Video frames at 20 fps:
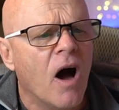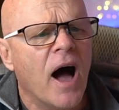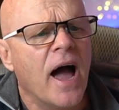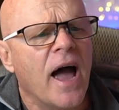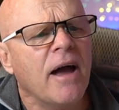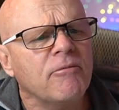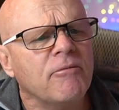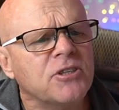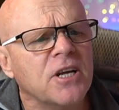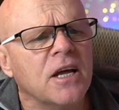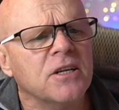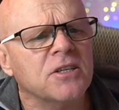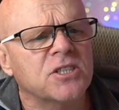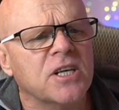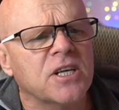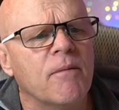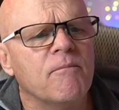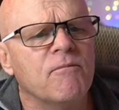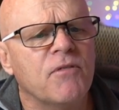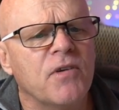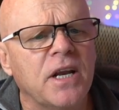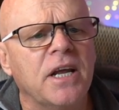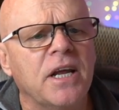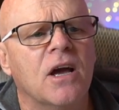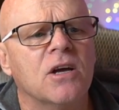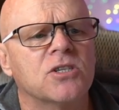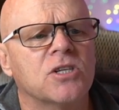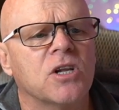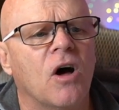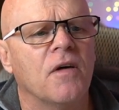I have done some
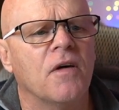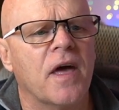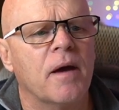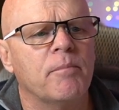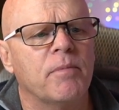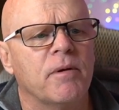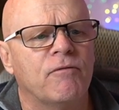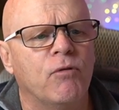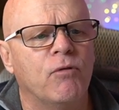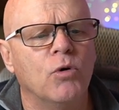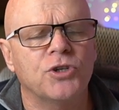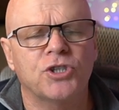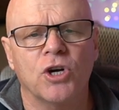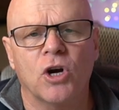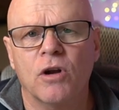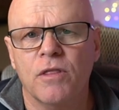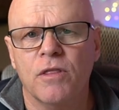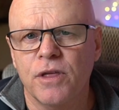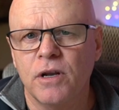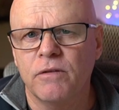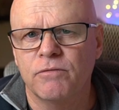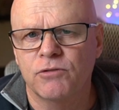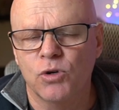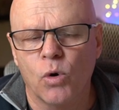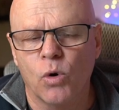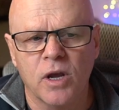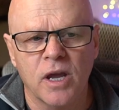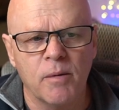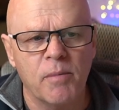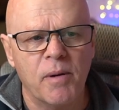videos like that before, Jonathan, of
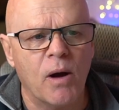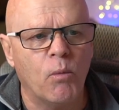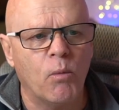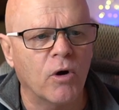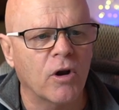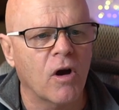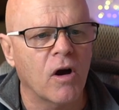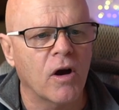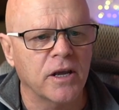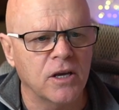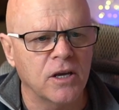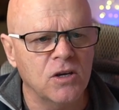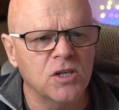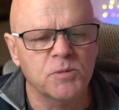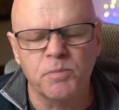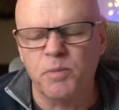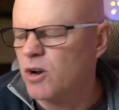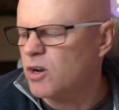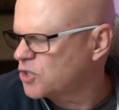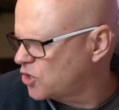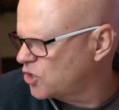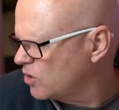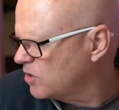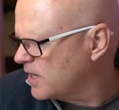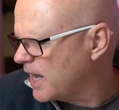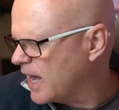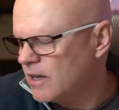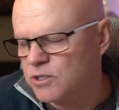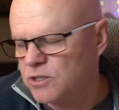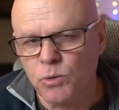talking about what I use, but I
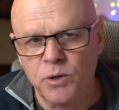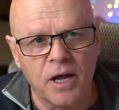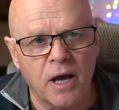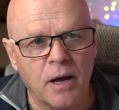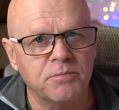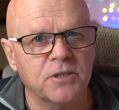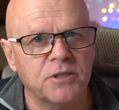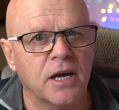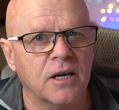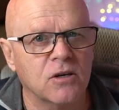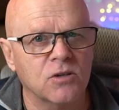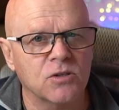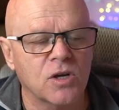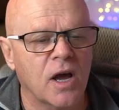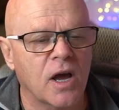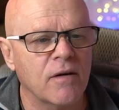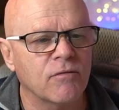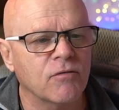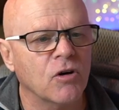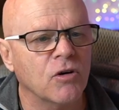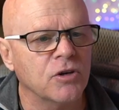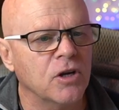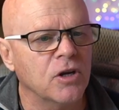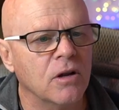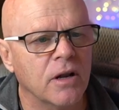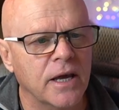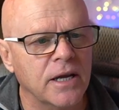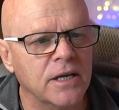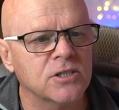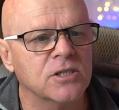should now do an update because I have got
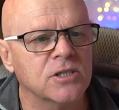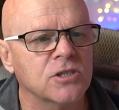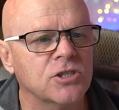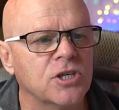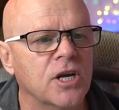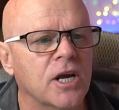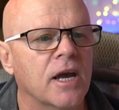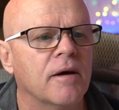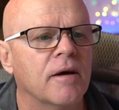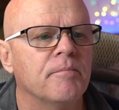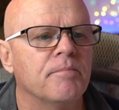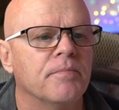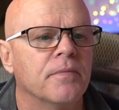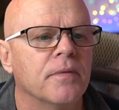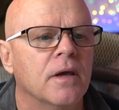new lenses, yeah.